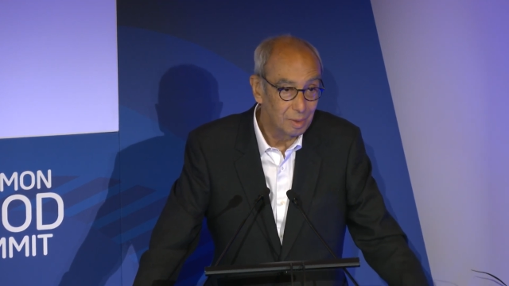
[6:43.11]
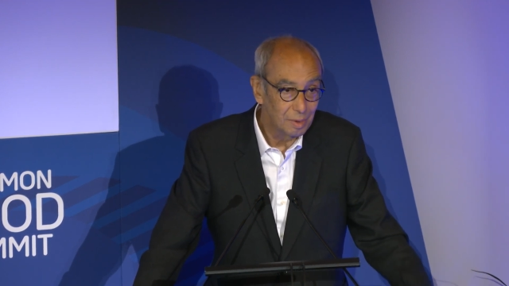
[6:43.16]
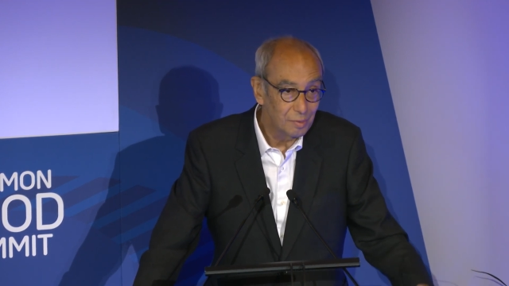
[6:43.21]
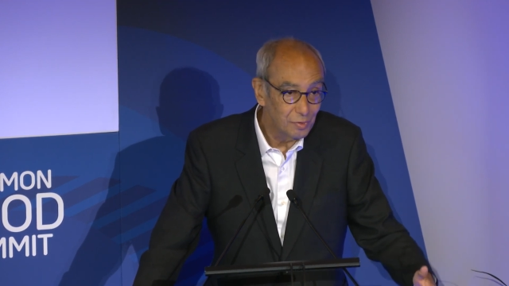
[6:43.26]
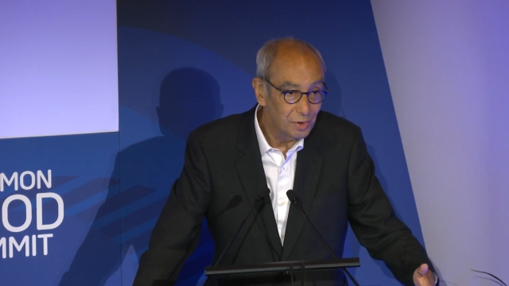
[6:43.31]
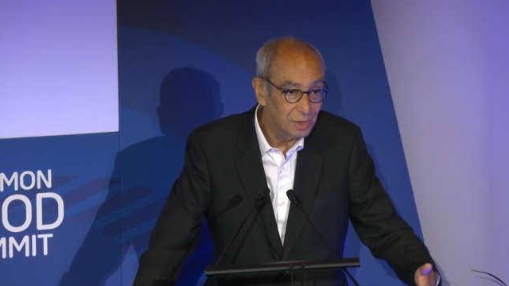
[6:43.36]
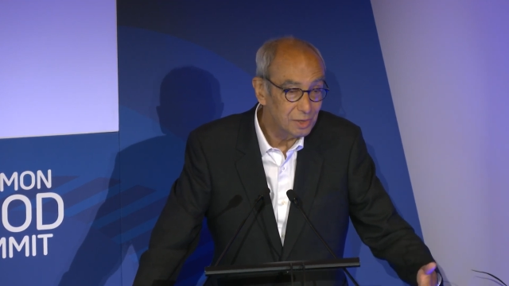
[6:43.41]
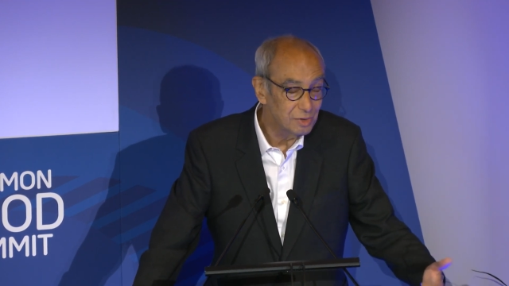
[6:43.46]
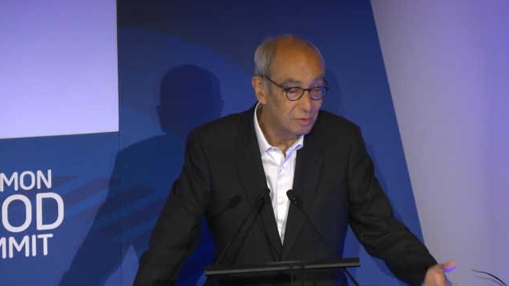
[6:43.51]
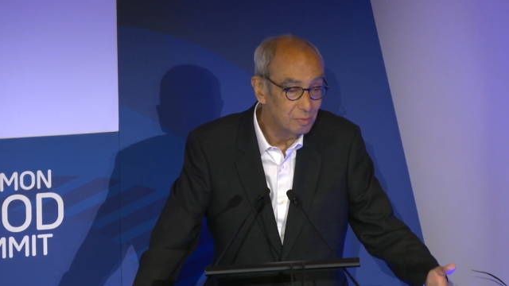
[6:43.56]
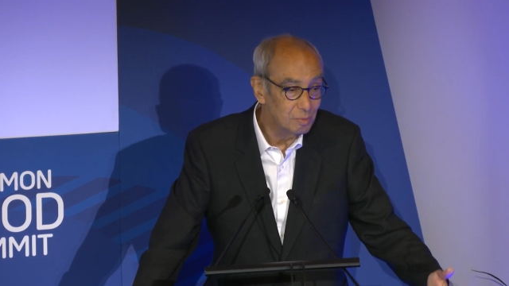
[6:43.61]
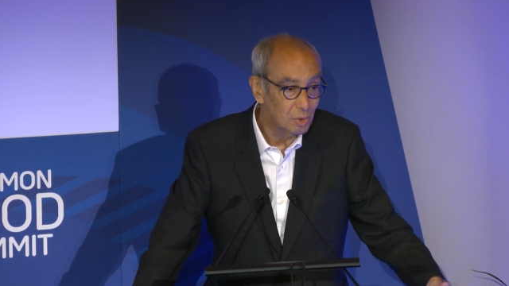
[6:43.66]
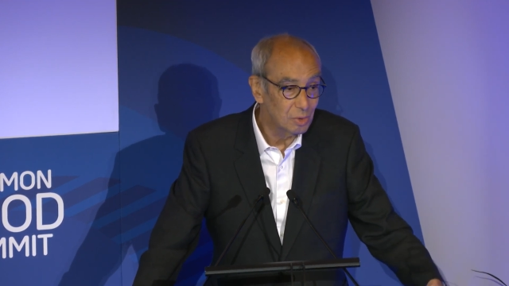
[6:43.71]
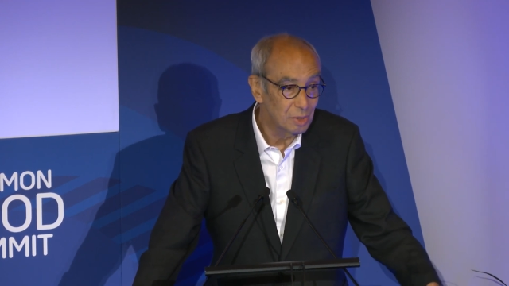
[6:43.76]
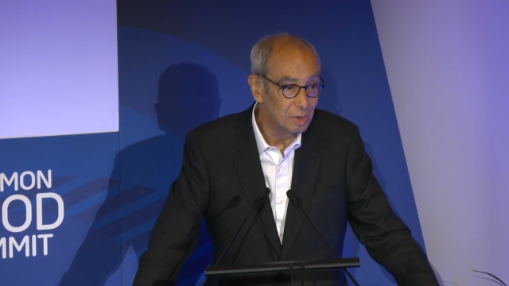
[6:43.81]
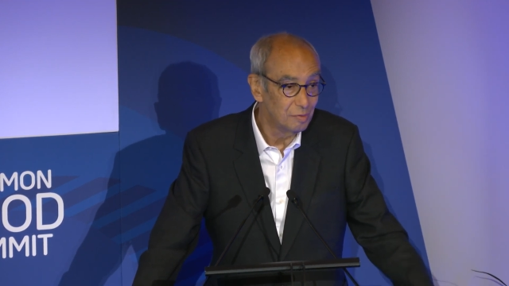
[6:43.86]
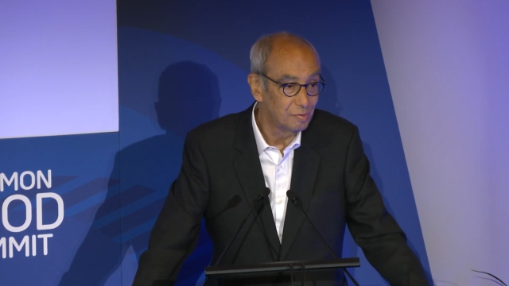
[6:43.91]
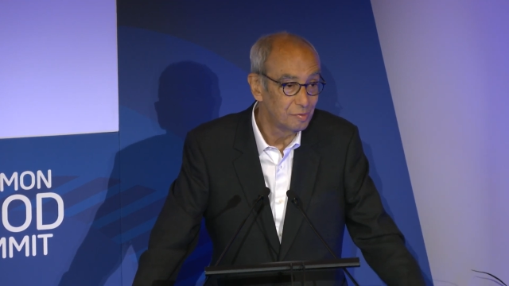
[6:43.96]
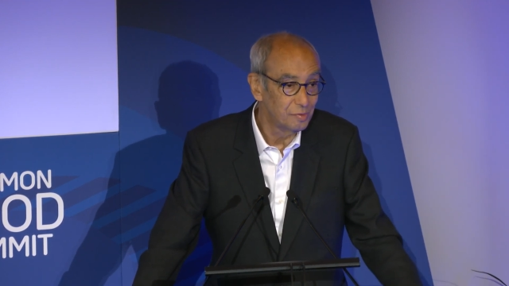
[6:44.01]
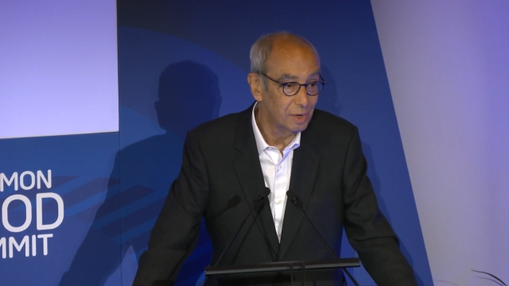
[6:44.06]
that
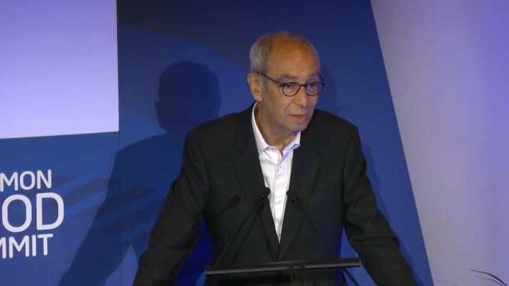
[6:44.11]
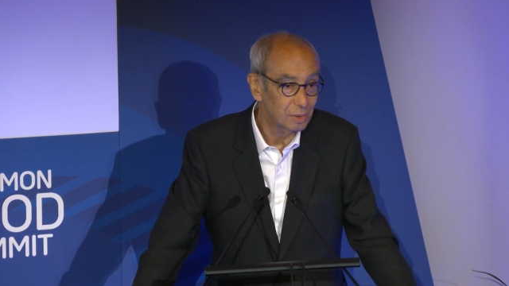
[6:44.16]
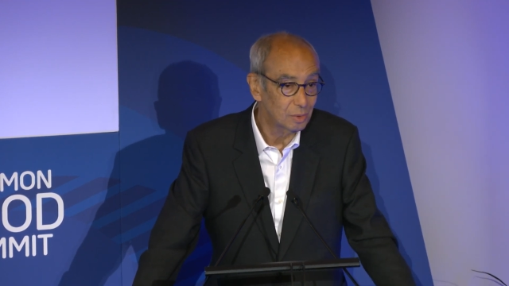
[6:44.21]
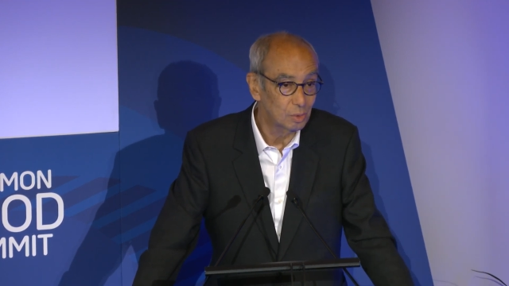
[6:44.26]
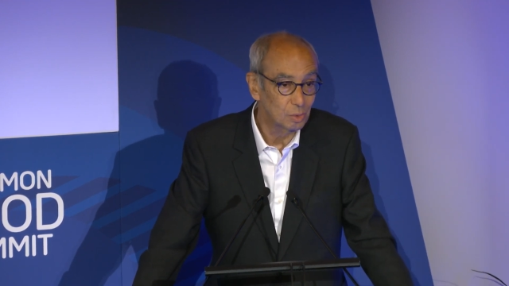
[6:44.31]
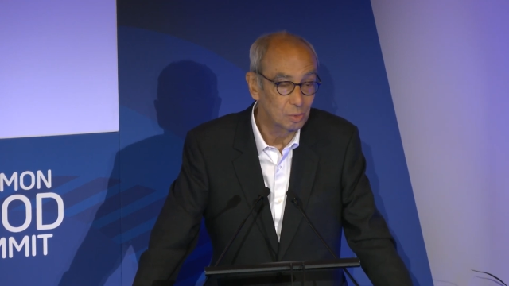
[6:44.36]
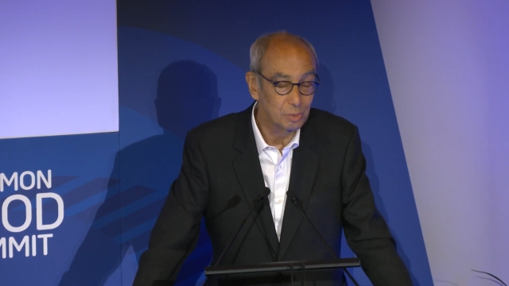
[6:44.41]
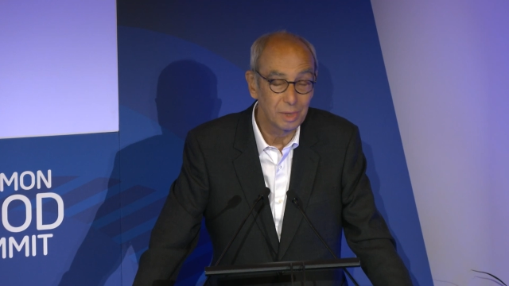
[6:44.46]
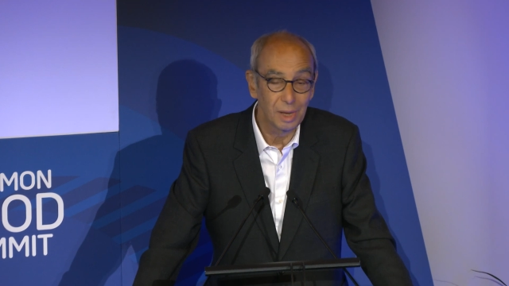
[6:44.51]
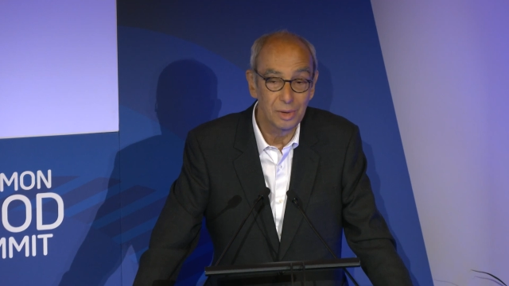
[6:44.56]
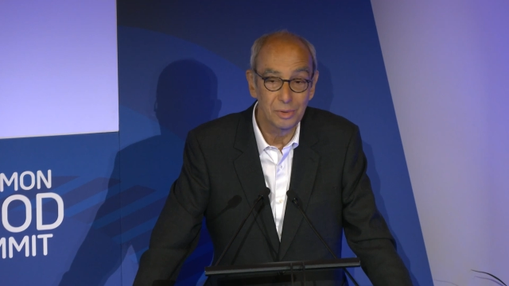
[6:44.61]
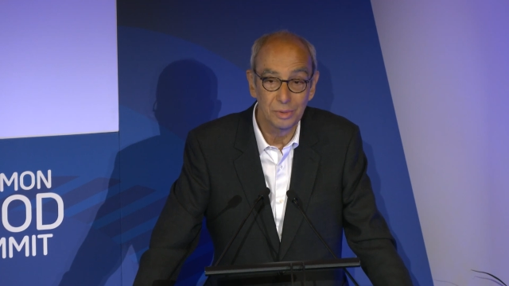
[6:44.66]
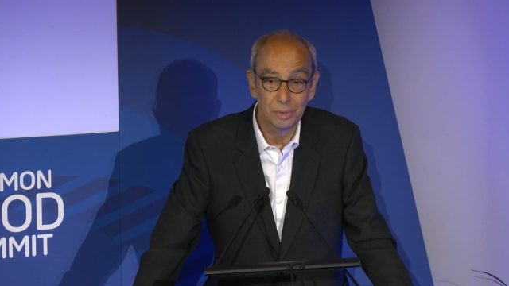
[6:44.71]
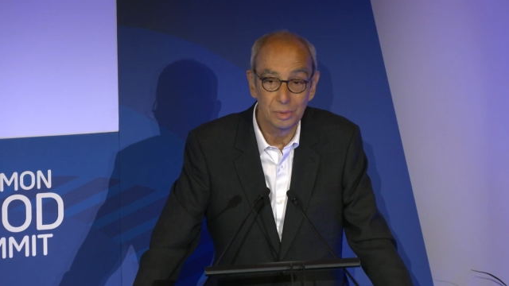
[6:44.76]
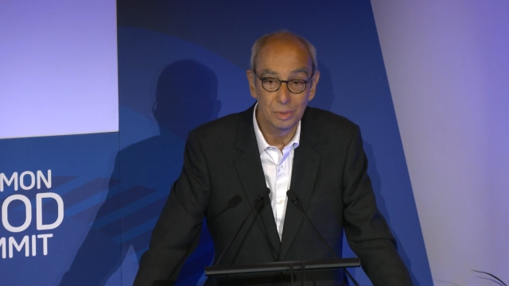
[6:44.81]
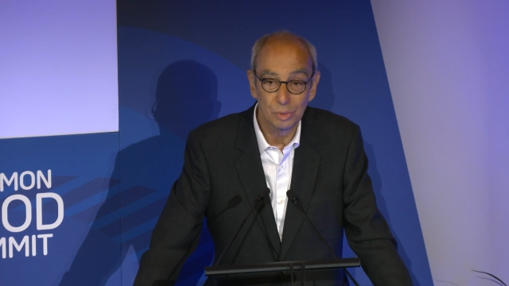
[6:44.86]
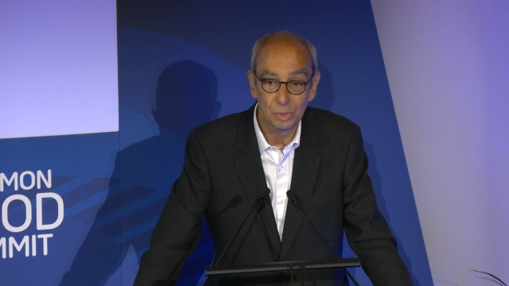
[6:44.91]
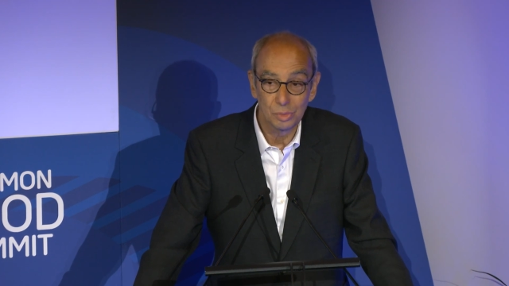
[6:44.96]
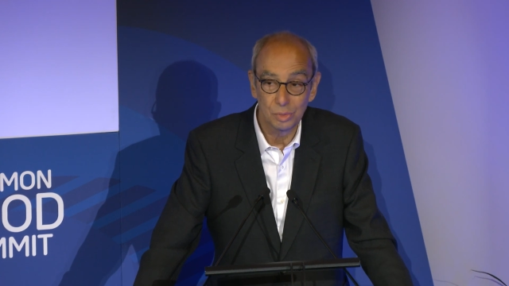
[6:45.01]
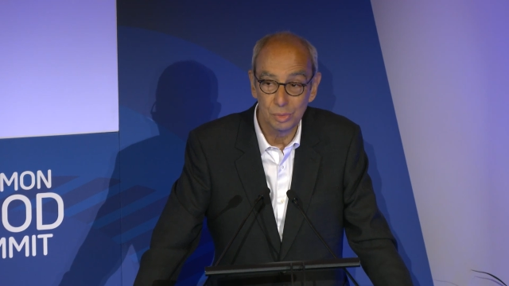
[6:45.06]
objective if indeed